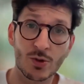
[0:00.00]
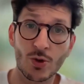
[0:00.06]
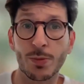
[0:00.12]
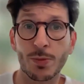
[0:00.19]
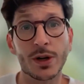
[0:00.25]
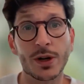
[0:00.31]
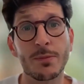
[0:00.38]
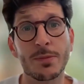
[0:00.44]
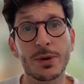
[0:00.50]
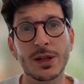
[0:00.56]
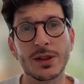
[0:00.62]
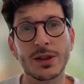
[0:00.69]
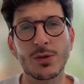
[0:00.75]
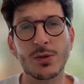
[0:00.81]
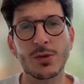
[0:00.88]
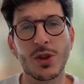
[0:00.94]
corporate
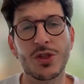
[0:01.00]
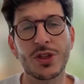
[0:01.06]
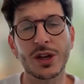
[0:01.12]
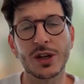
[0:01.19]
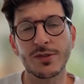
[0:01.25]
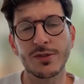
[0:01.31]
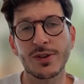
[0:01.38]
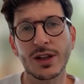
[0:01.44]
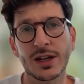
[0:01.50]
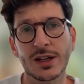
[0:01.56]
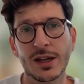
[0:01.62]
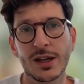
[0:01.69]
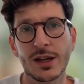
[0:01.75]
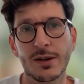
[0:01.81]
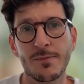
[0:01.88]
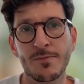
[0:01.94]
company. They don't think of it
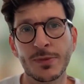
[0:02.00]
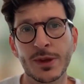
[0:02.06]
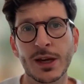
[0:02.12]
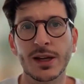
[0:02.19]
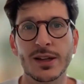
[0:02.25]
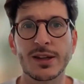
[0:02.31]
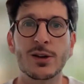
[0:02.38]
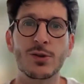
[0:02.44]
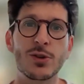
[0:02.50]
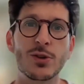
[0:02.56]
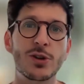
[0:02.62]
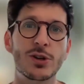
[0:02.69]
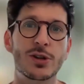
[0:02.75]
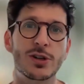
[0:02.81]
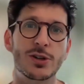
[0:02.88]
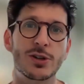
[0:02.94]
like that. They
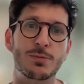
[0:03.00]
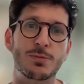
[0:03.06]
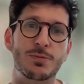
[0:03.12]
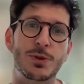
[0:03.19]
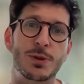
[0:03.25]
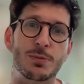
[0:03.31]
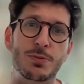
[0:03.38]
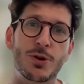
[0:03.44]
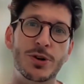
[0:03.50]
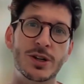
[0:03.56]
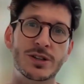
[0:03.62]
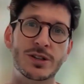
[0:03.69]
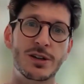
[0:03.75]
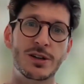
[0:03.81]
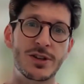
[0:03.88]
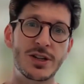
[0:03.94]
don't look at the
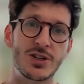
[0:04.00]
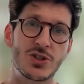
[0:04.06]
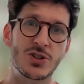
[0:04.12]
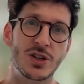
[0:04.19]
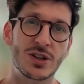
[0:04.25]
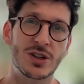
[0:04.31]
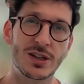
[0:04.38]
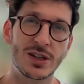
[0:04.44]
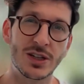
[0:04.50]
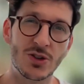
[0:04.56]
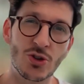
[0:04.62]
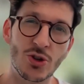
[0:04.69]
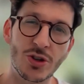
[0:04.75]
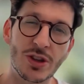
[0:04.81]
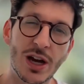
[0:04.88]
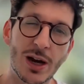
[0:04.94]
product innovation and think
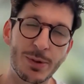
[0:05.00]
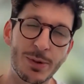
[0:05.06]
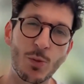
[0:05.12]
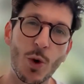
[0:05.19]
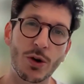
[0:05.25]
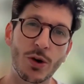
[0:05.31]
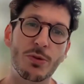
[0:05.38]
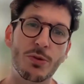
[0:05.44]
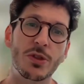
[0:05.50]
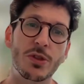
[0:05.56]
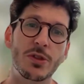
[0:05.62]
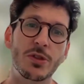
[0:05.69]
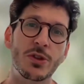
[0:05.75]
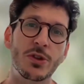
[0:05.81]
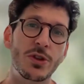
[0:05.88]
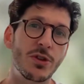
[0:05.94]
like, could that be worth
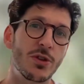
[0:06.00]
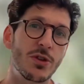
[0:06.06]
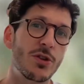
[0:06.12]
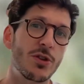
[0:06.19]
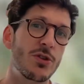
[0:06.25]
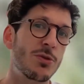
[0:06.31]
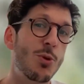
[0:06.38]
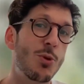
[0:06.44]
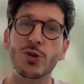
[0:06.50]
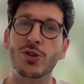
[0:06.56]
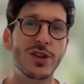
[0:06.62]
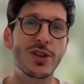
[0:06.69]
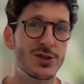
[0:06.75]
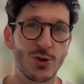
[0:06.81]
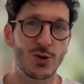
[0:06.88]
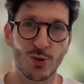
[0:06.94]
more
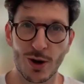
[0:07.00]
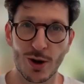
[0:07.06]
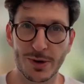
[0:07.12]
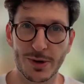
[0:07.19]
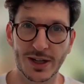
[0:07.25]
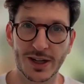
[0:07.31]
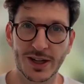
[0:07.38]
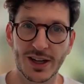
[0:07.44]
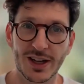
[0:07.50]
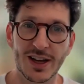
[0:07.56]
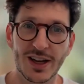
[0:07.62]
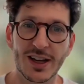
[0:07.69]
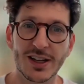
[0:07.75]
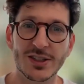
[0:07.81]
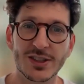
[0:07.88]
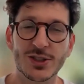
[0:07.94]
than this whole company?
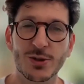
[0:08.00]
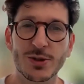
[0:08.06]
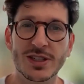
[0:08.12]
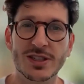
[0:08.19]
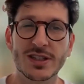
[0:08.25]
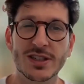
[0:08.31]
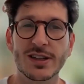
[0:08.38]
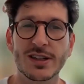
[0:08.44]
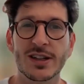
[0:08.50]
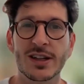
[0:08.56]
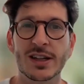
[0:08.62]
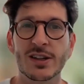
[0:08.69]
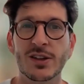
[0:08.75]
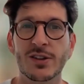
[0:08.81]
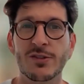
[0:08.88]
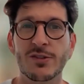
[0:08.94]
So it's
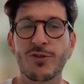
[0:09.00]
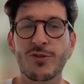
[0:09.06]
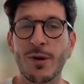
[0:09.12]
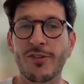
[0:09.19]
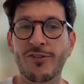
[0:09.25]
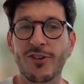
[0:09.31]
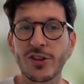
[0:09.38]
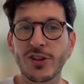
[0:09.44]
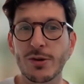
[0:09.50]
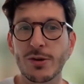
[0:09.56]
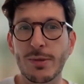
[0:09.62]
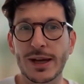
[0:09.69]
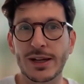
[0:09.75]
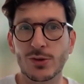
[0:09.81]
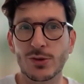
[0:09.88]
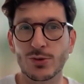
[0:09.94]
like from a
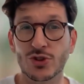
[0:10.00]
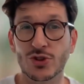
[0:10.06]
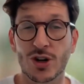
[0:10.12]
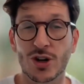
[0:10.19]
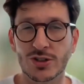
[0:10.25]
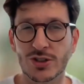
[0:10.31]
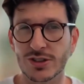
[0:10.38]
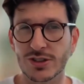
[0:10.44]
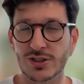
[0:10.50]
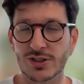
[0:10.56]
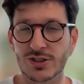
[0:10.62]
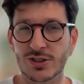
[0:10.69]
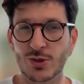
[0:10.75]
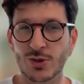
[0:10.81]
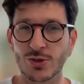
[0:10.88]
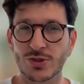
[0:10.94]
fundamental structure,
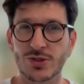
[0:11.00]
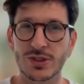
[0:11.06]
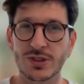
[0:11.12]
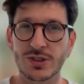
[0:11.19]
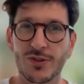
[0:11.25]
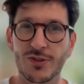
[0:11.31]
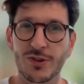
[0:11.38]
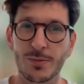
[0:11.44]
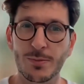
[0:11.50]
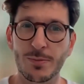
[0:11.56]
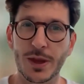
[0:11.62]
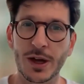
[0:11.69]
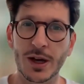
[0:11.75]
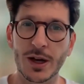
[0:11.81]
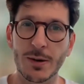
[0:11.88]
it's totally different.